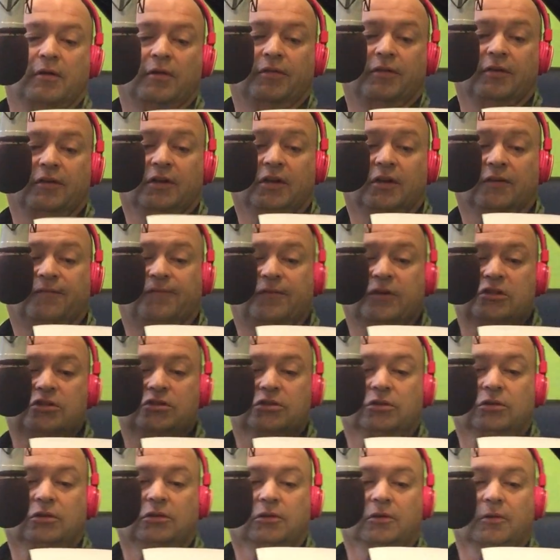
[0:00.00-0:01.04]
The
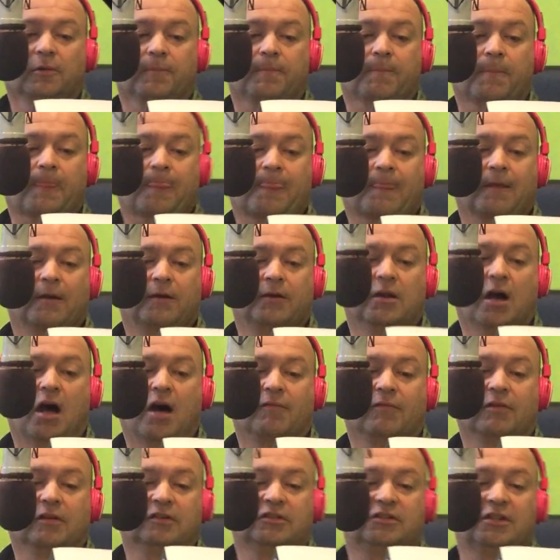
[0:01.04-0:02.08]
official
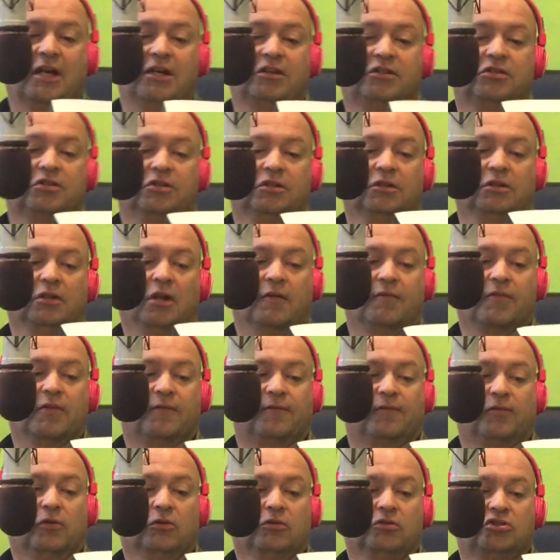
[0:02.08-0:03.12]
novelization of the
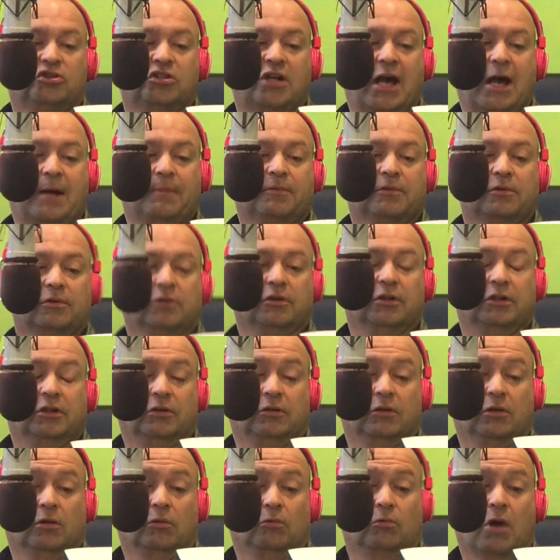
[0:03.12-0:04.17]
first chapter
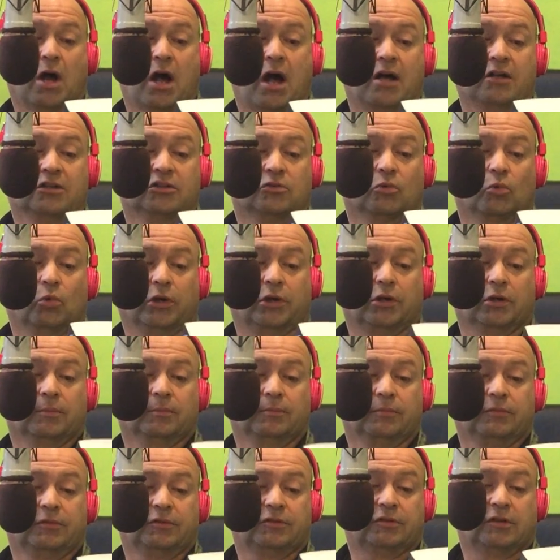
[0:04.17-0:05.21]
in Raz
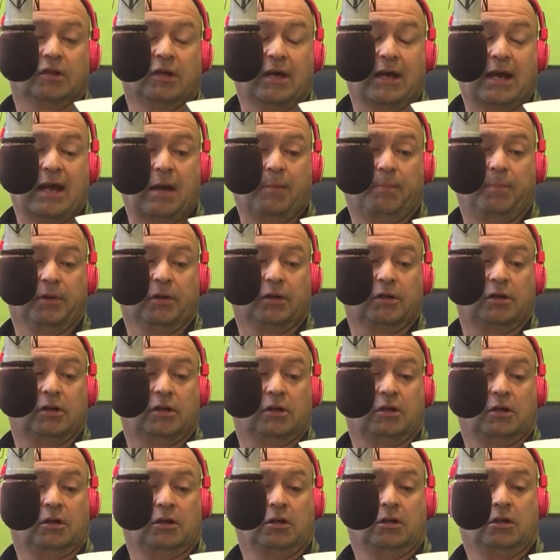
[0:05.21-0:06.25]
Wickham's epic,
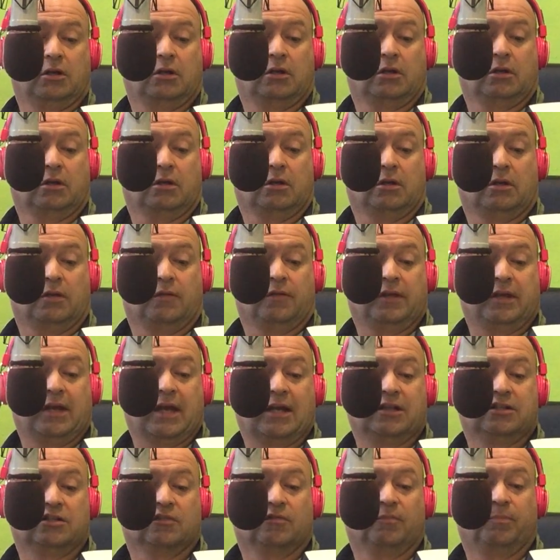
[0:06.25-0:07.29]
The
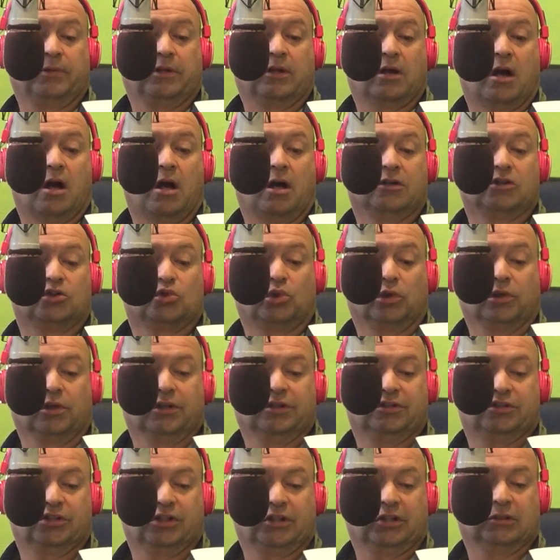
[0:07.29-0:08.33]
Edge of Beyond
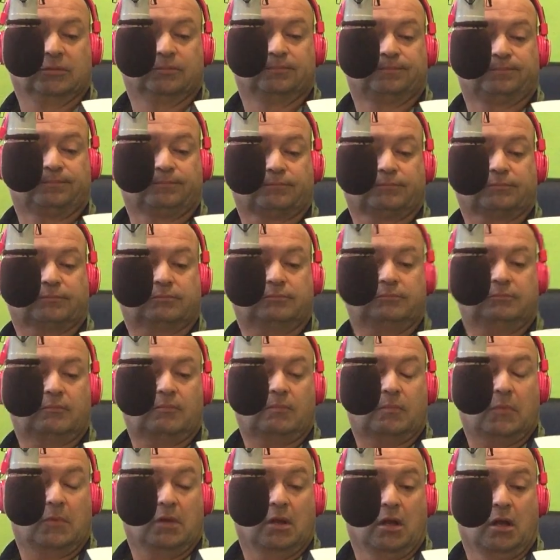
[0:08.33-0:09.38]
trilogy.
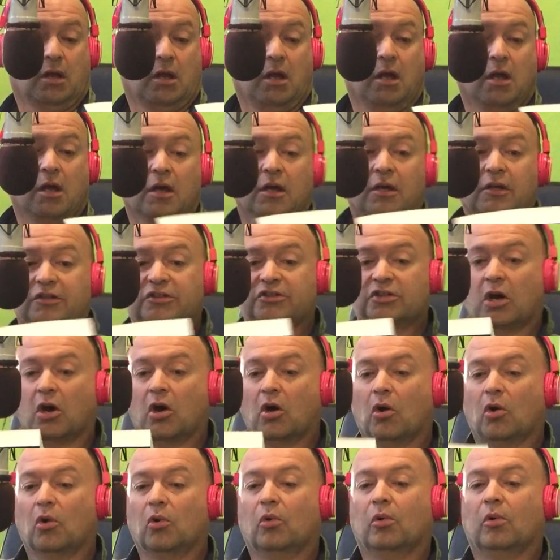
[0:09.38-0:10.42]

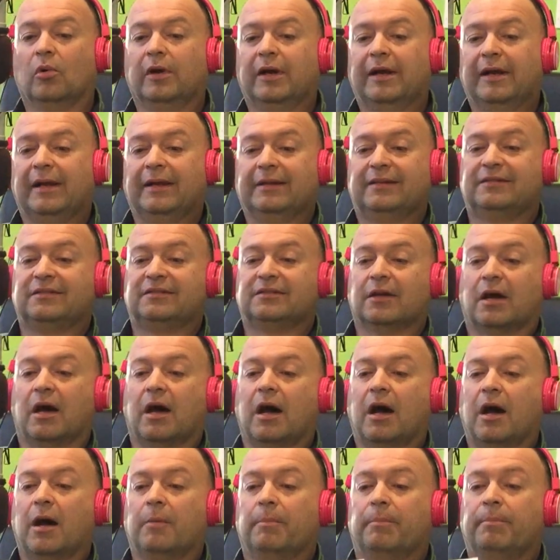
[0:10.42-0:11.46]
So it's
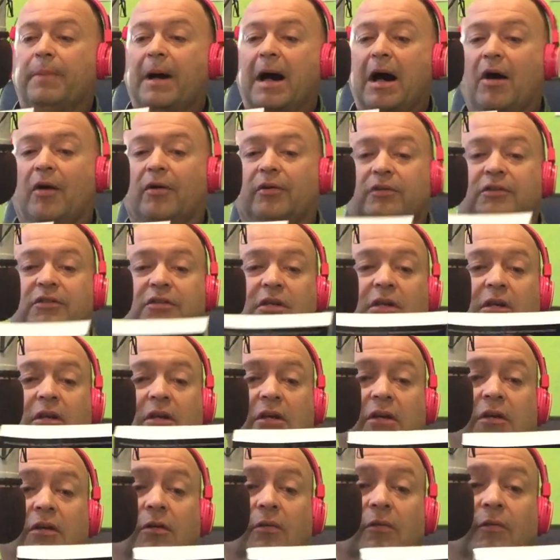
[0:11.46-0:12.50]
about,
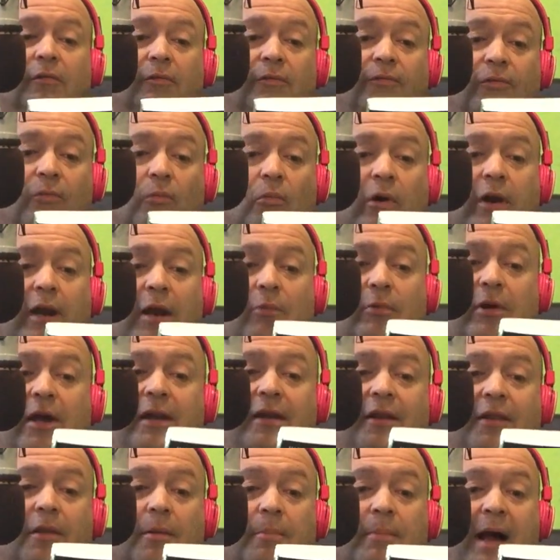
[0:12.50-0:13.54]
from what I read
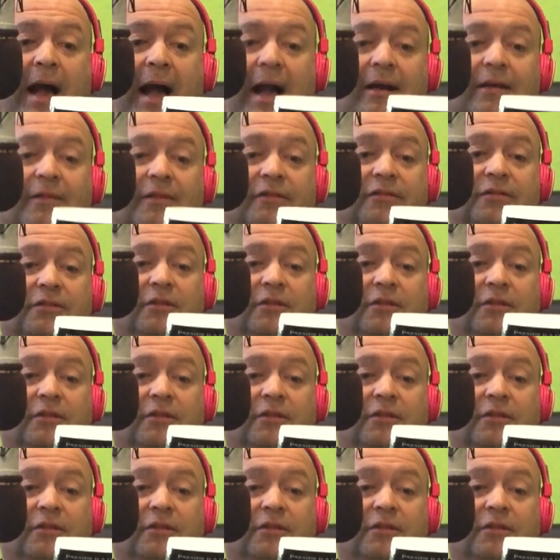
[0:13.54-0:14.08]
in the back,